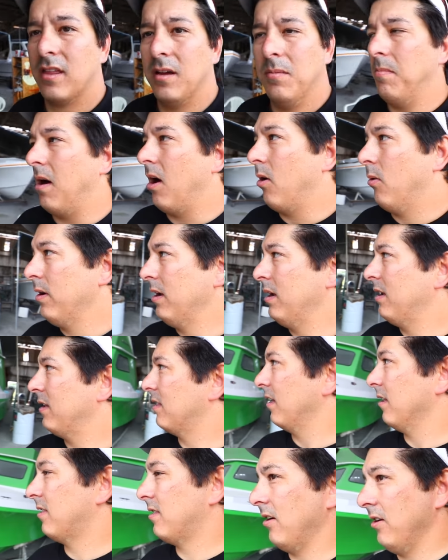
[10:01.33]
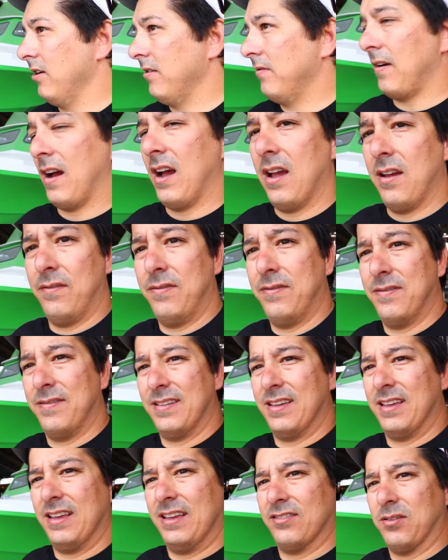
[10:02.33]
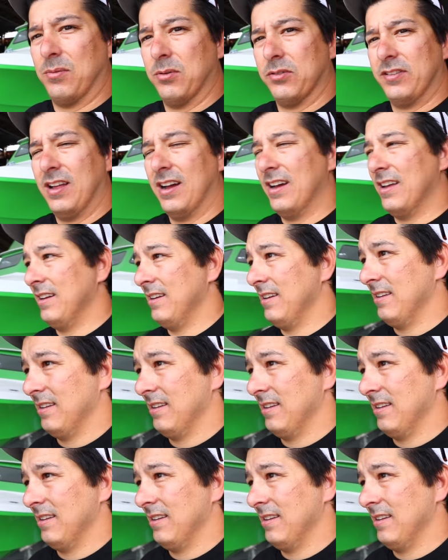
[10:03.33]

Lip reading: the Maui, the 35, is almost done.